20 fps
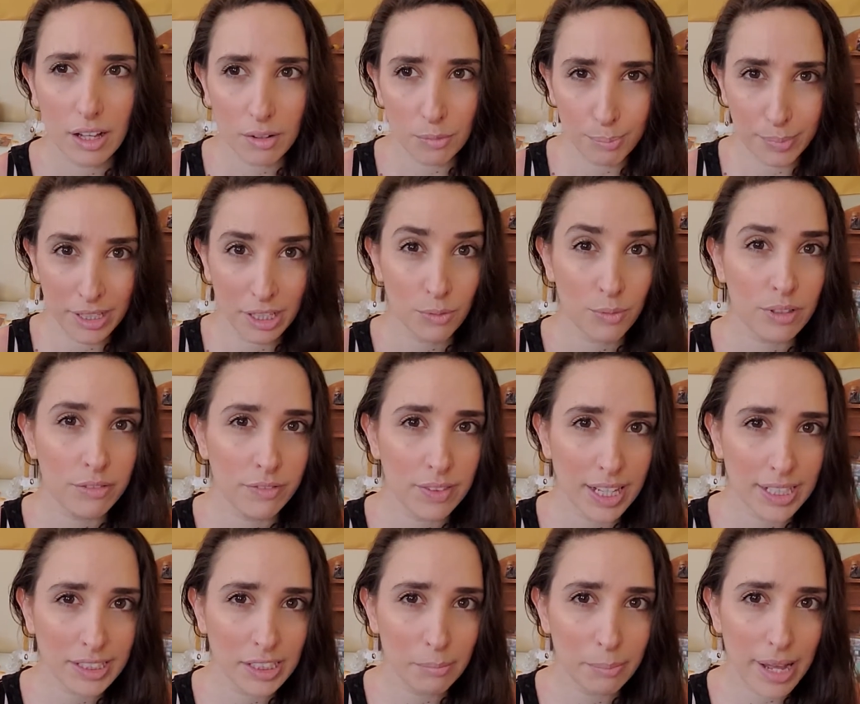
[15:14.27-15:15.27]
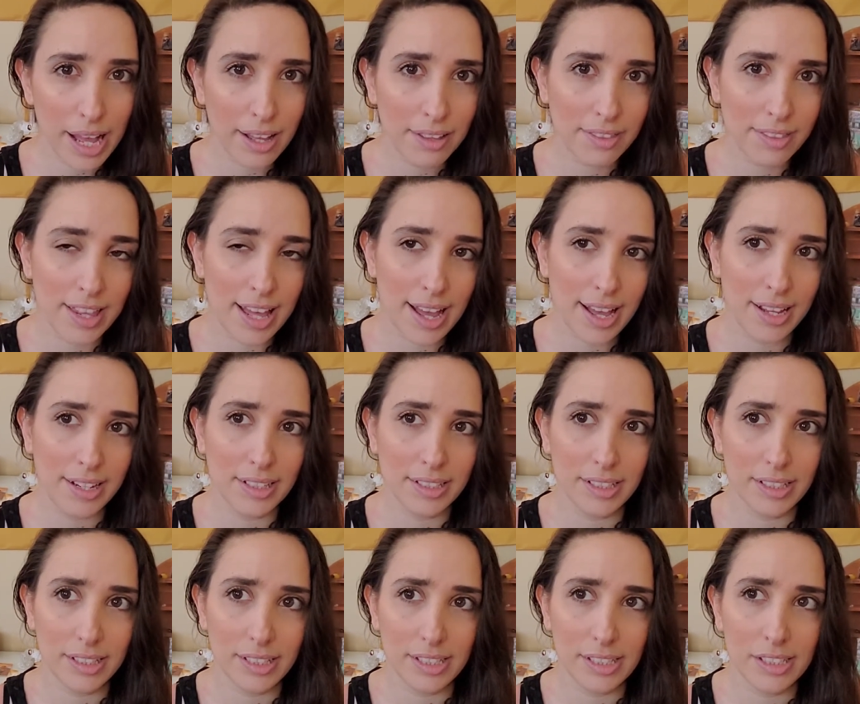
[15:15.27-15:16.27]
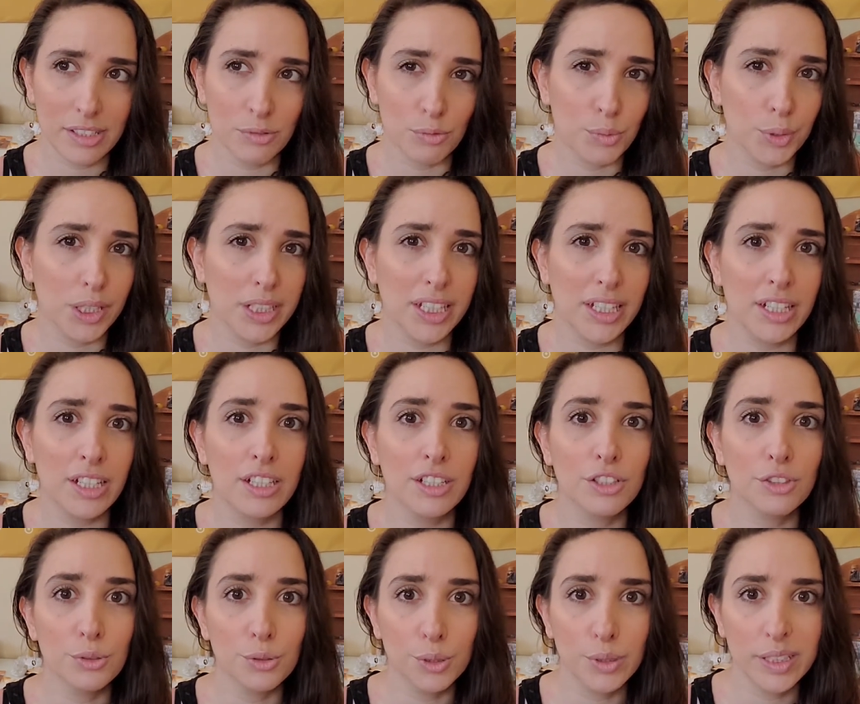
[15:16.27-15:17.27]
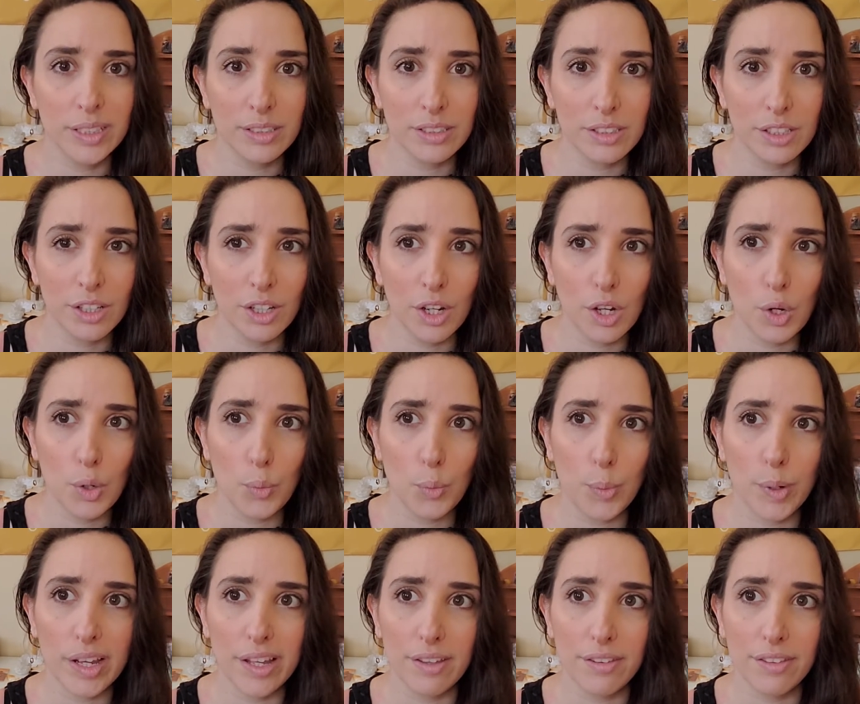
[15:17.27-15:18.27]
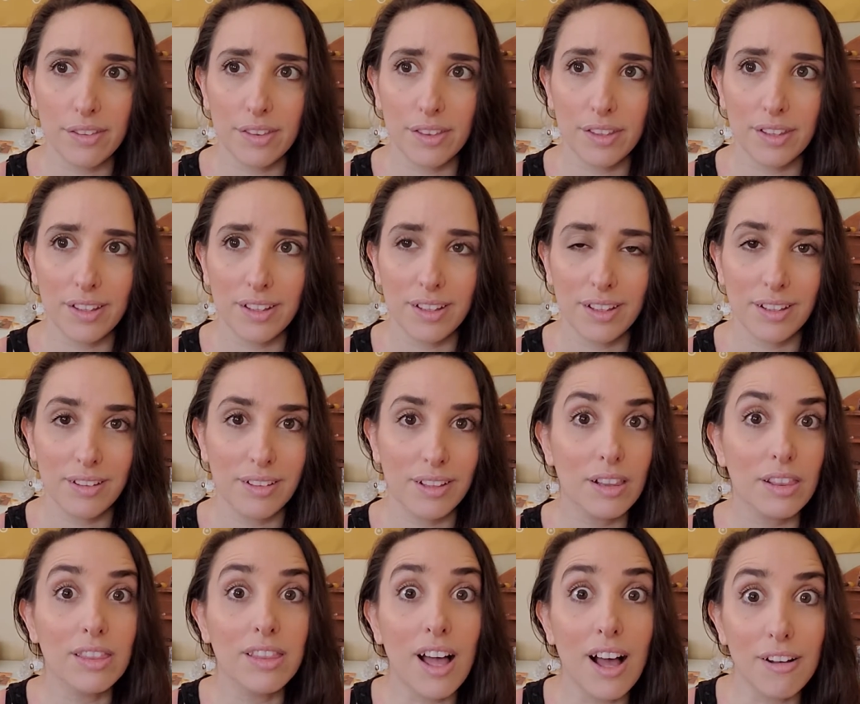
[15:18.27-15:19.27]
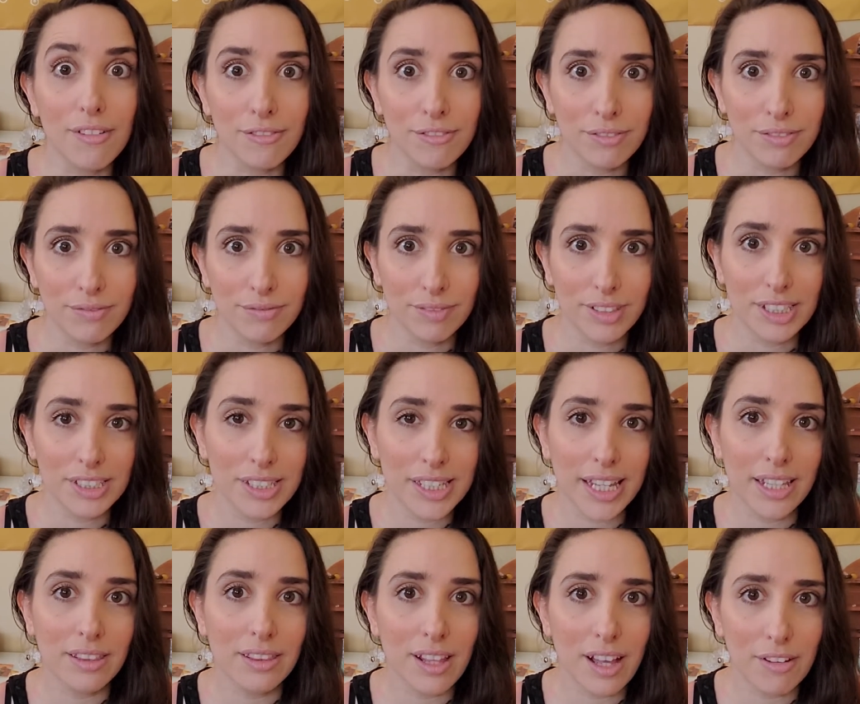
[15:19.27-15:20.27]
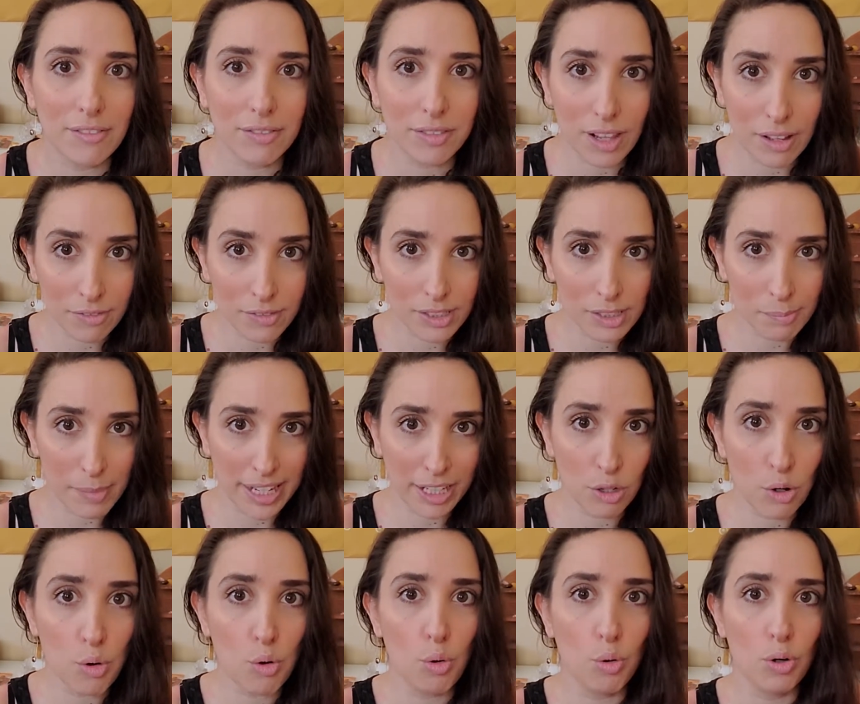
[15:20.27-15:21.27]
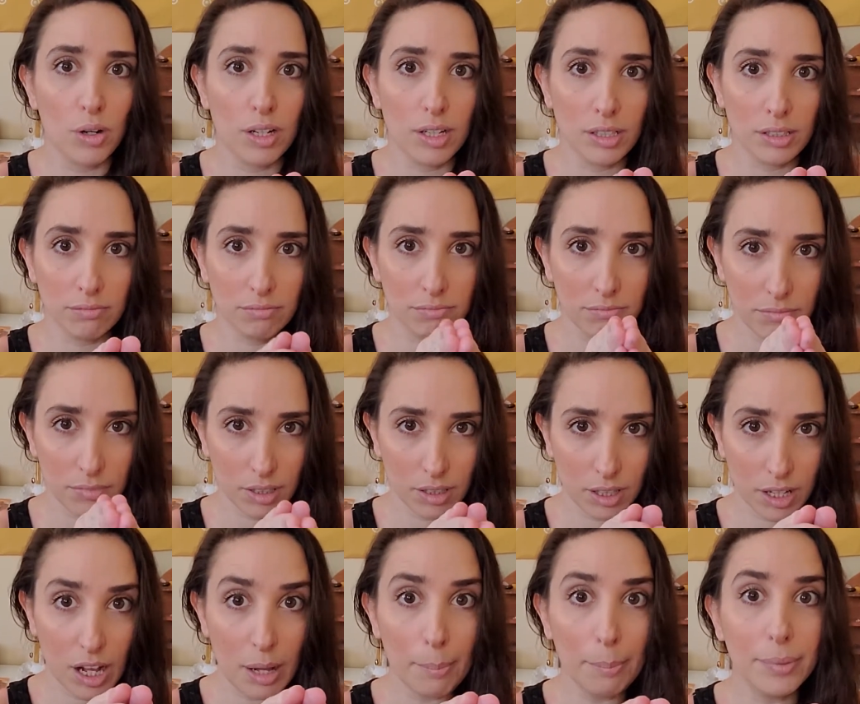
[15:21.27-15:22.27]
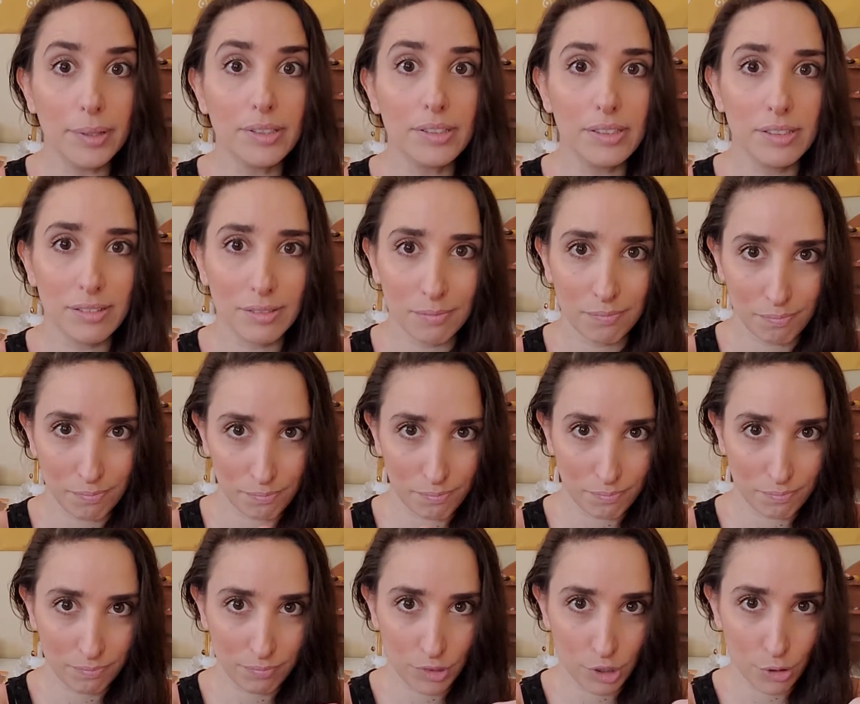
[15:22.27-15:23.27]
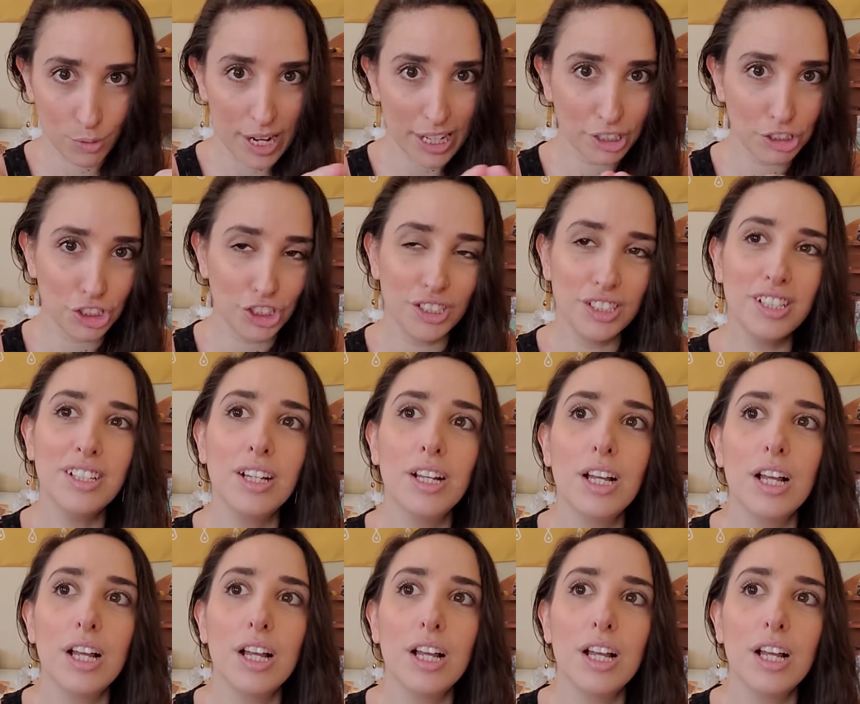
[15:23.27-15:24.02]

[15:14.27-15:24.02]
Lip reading: being reflected back that isn't really congruent with love. Let's say love. Love is my core compass direction.